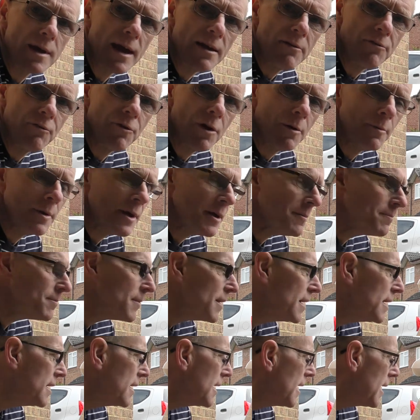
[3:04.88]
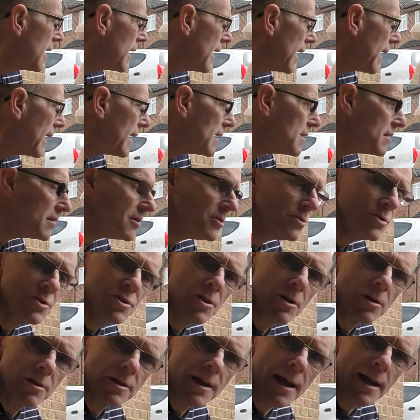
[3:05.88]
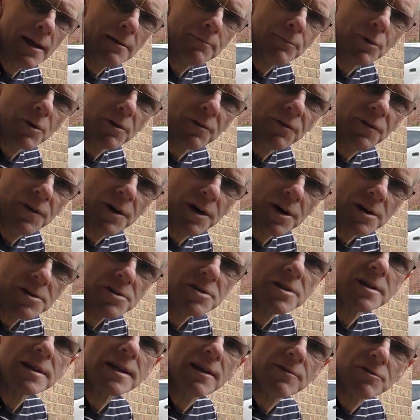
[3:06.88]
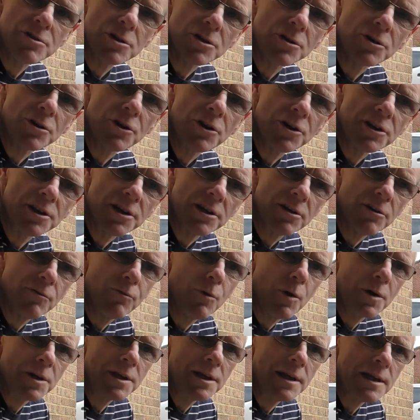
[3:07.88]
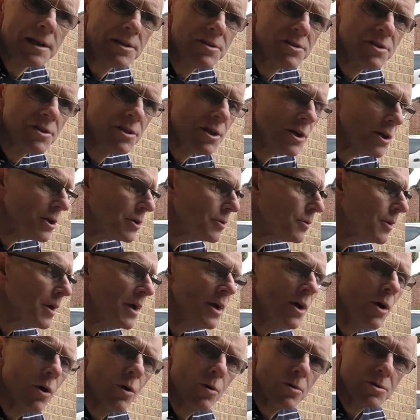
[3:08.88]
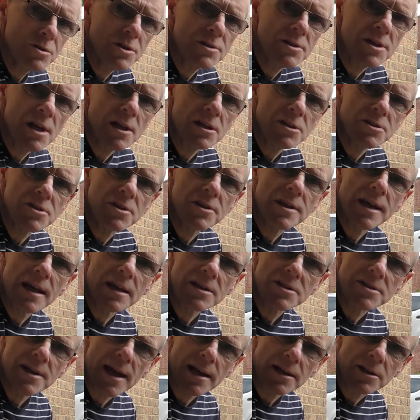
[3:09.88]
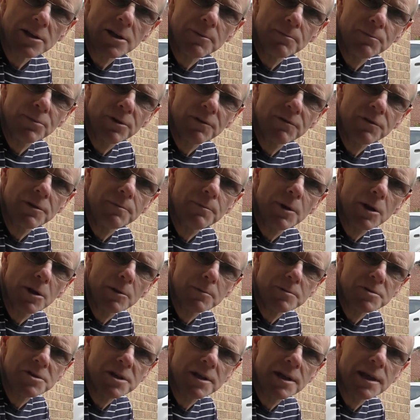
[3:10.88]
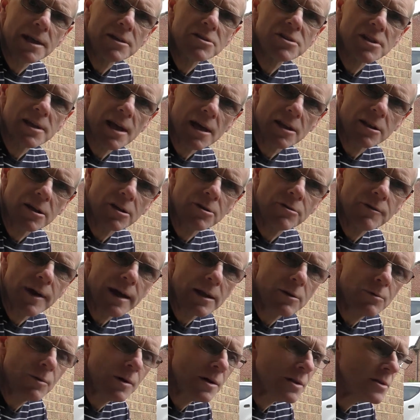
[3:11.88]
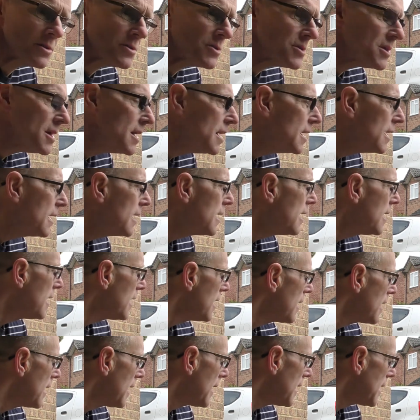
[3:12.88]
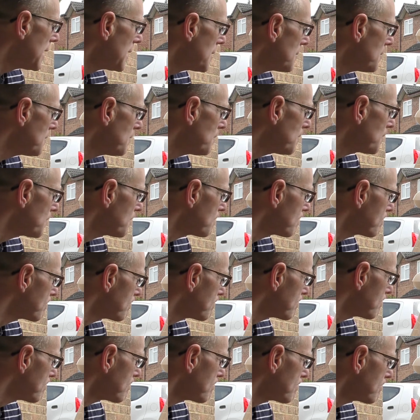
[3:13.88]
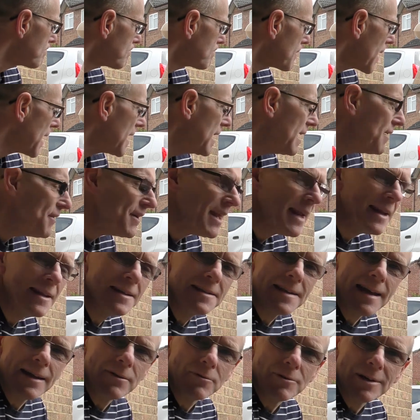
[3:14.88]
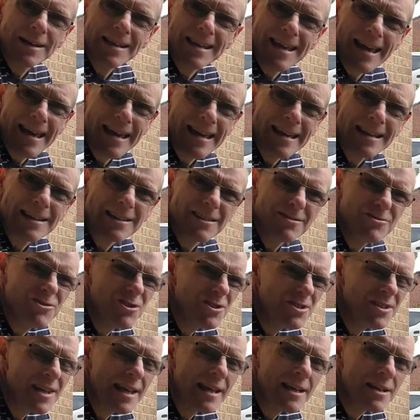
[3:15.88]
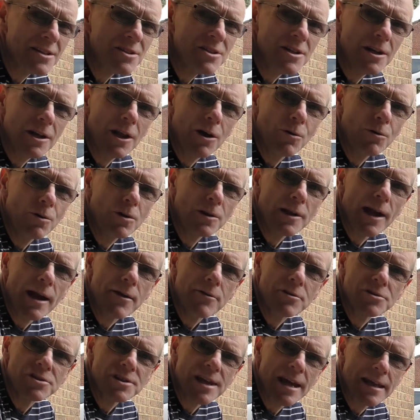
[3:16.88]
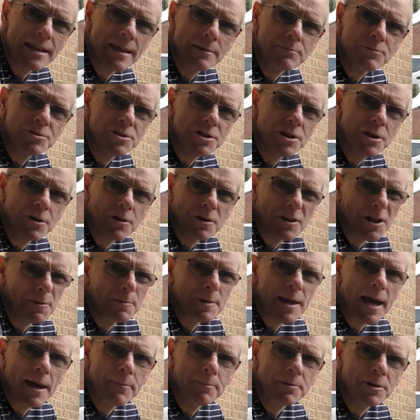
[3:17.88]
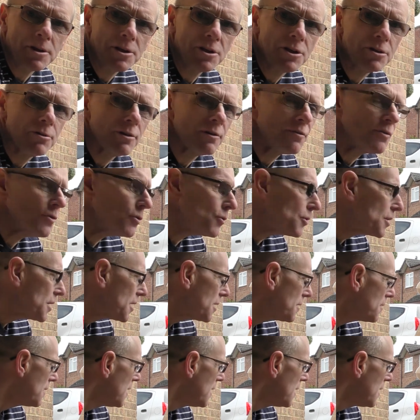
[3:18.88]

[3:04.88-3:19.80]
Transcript: get from it. Uh, consult your handbook first. It gives you a good idea of what you need to do. It also tells you the exact number of the bulbs you need to get the correct ones. Um, if in any doubt, again, just take it to your local garage, get them to do it. They'll be happy to do it for you.